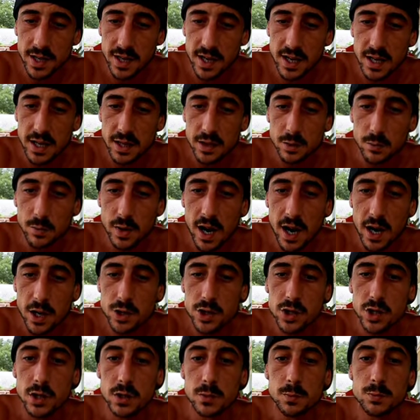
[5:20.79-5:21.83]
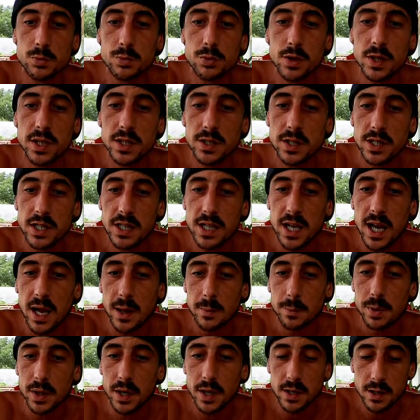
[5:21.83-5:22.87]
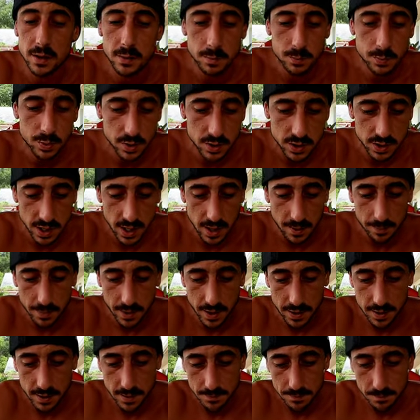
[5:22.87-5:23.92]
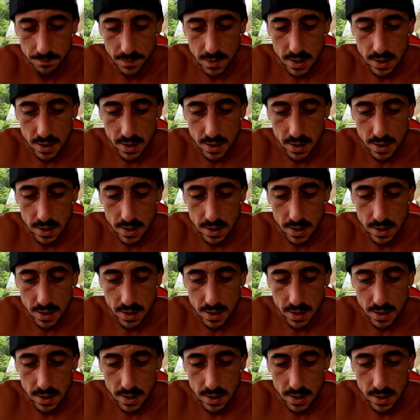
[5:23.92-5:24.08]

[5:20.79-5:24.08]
ticket and the reaction is pretty epic, pretty epic.